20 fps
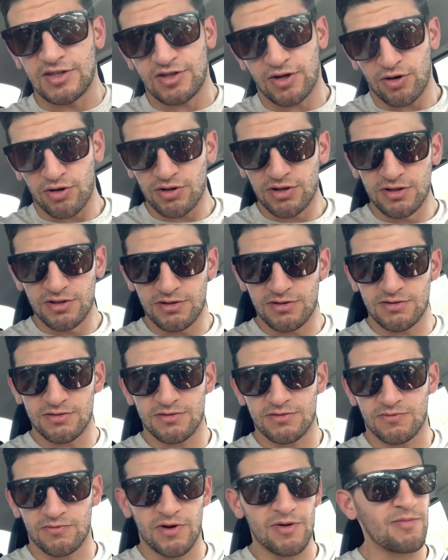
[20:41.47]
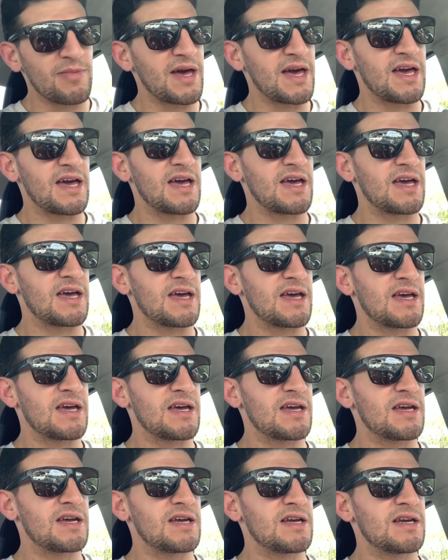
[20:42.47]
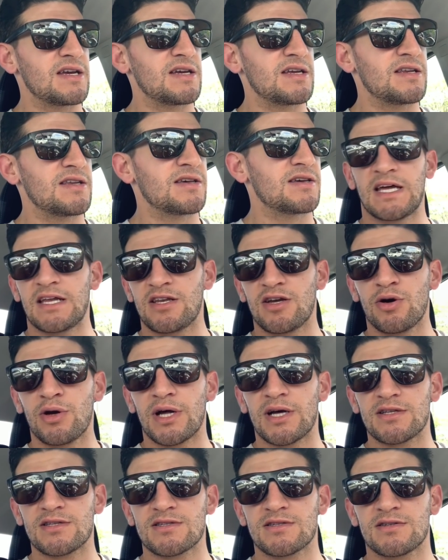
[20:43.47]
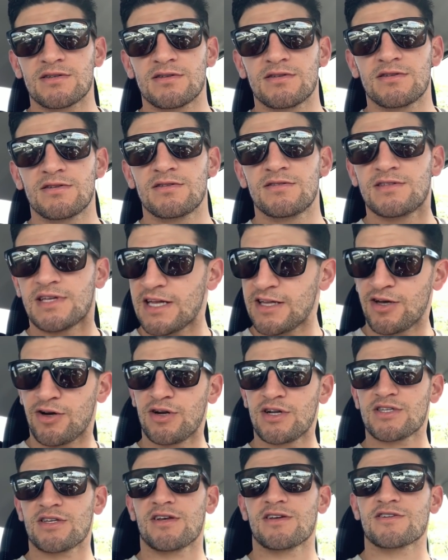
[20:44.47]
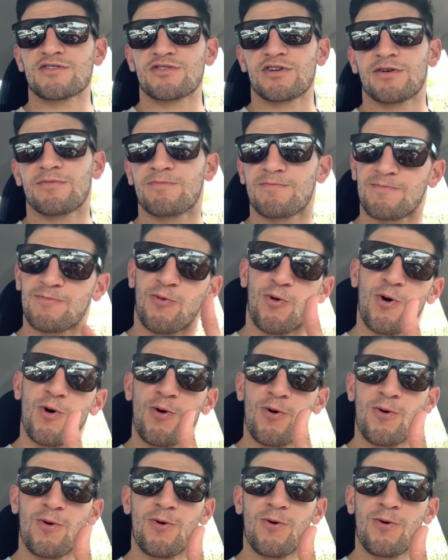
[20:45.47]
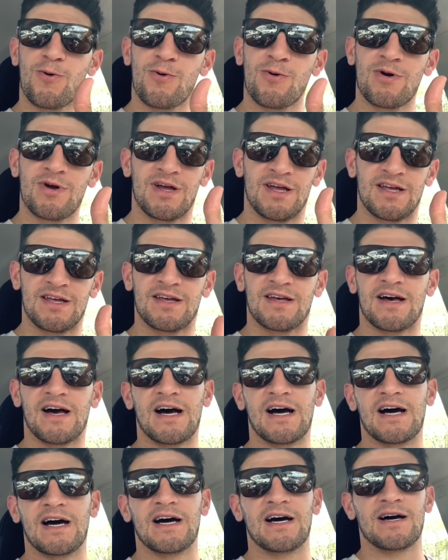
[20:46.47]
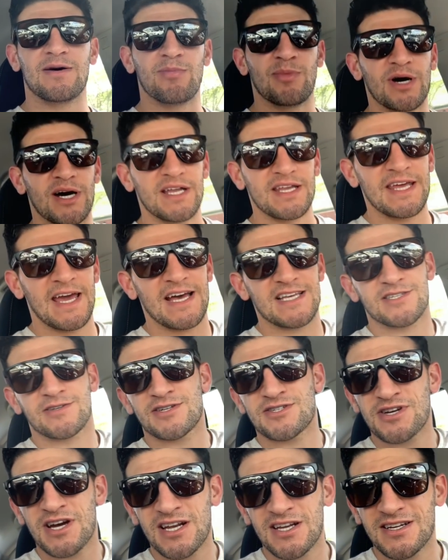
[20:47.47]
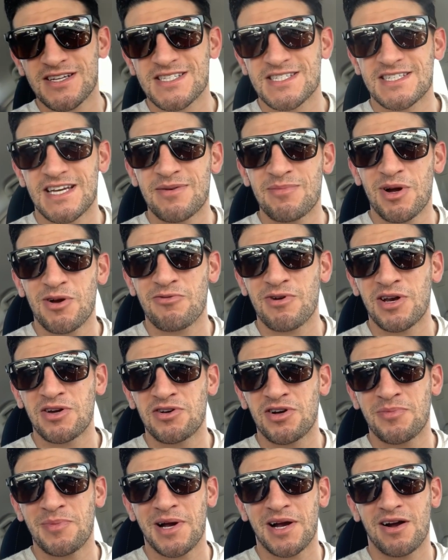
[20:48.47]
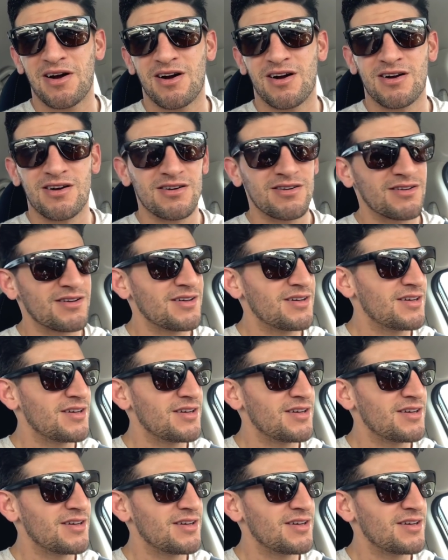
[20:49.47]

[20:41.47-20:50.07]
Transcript: In total, we made 10 donuts. 10 donuts on this trip. Woo! But yeah, so I try to extend my rental on my car,